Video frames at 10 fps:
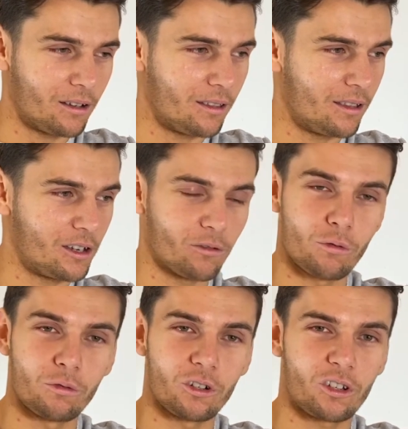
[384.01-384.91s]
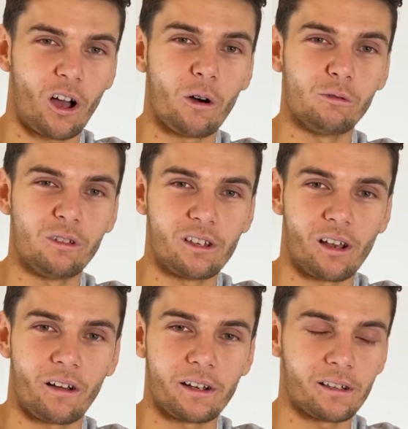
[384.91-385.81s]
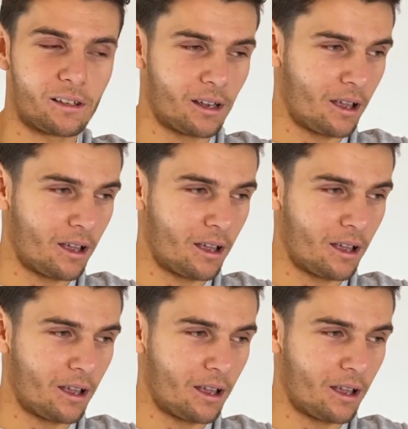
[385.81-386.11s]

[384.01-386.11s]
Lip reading: These are all just old designs.